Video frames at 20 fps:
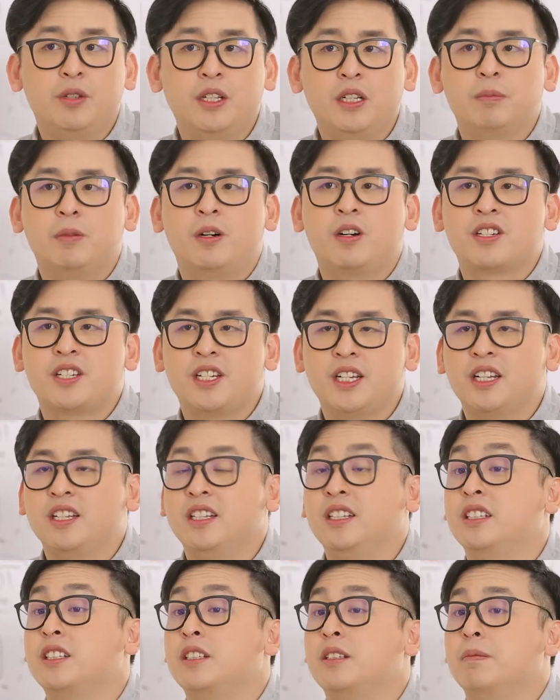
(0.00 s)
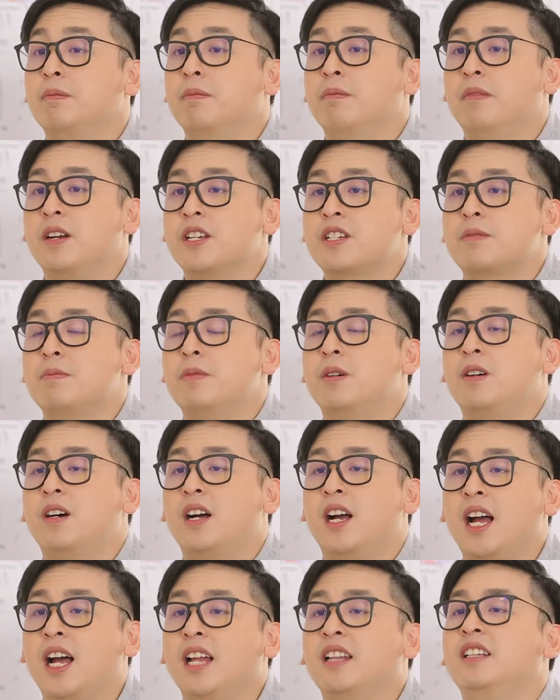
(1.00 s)
with the blockchain is much more
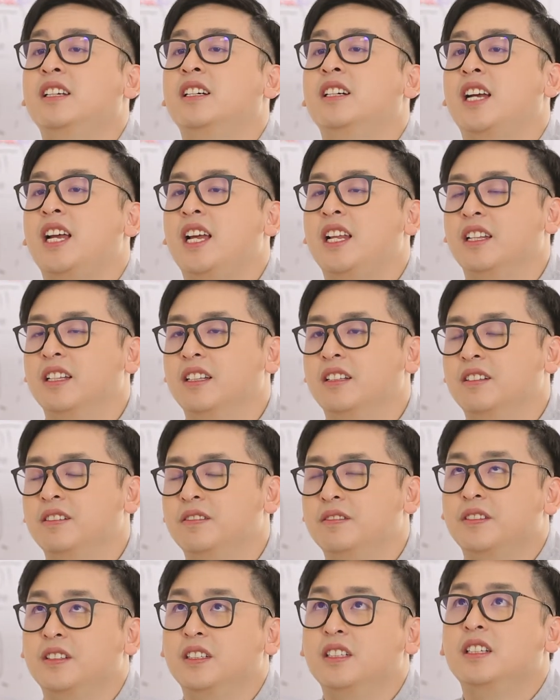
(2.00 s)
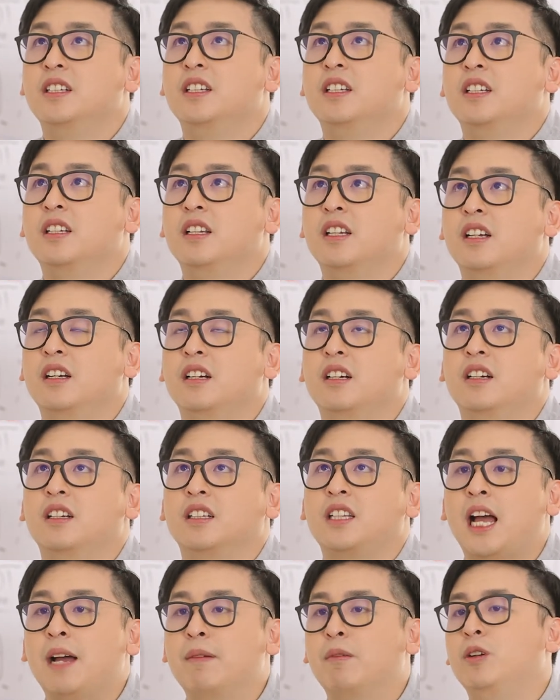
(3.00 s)
harder
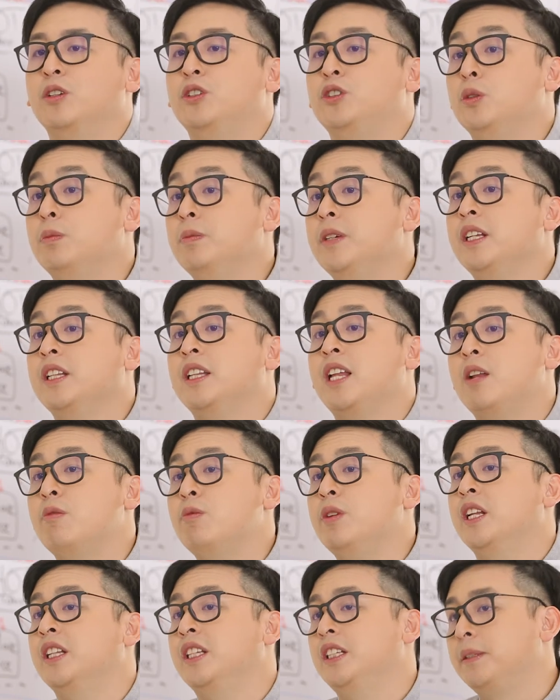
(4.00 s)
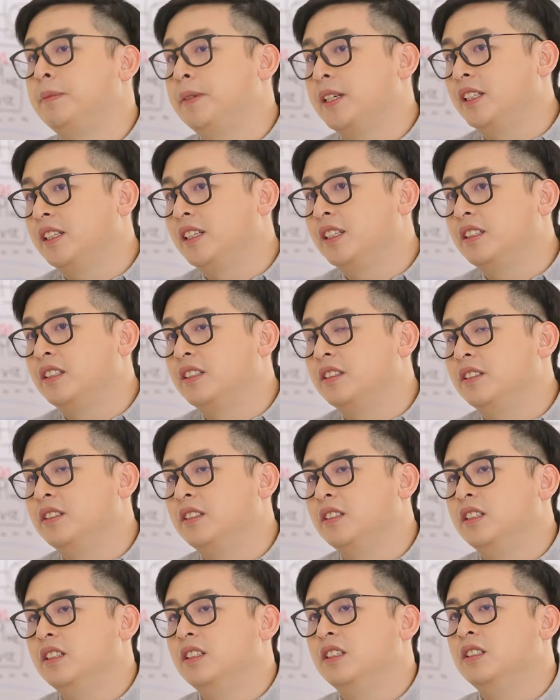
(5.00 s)
and time-consuming than we anticipated.
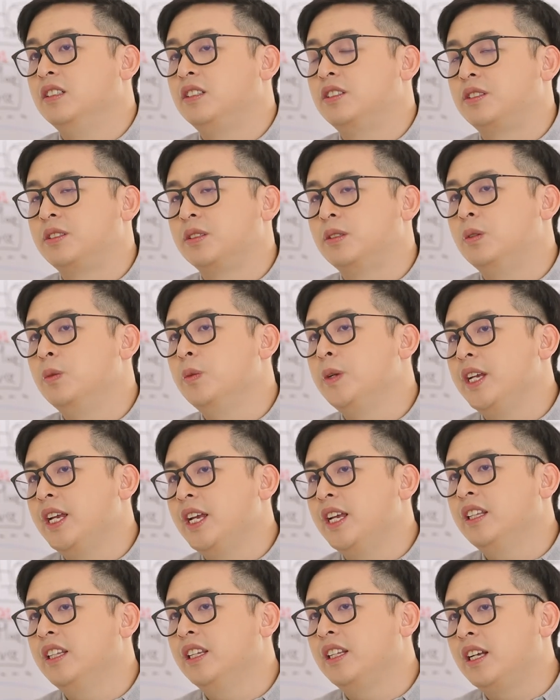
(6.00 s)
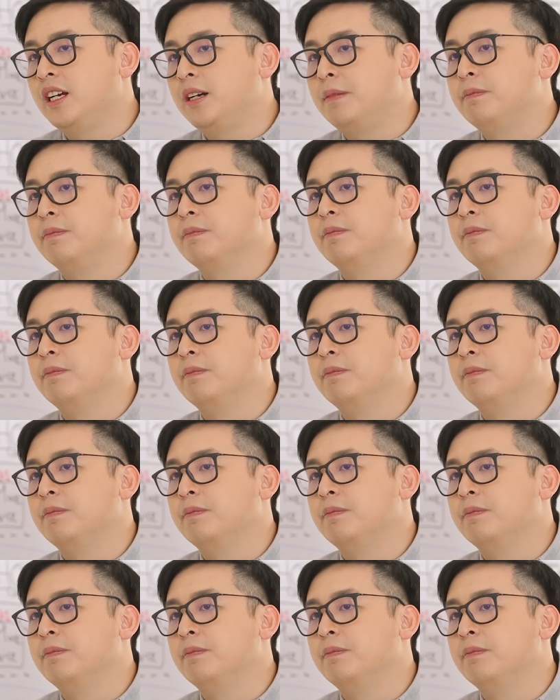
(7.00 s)
So we ended up